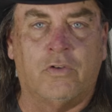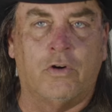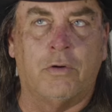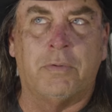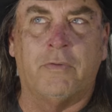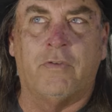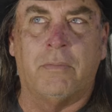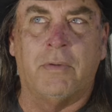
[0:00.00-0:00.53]
a
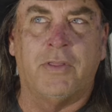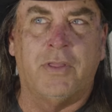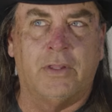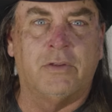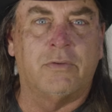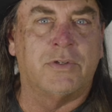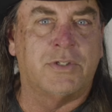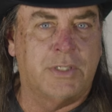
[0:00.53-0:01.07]
group of them, I
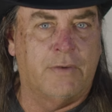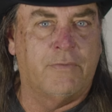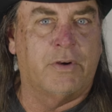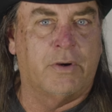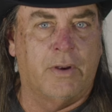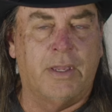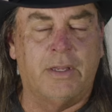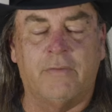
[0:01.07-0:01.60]
think there were
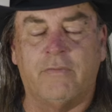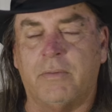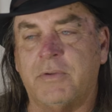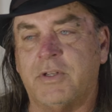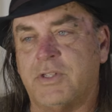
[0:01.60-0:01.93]
seven or eight of them,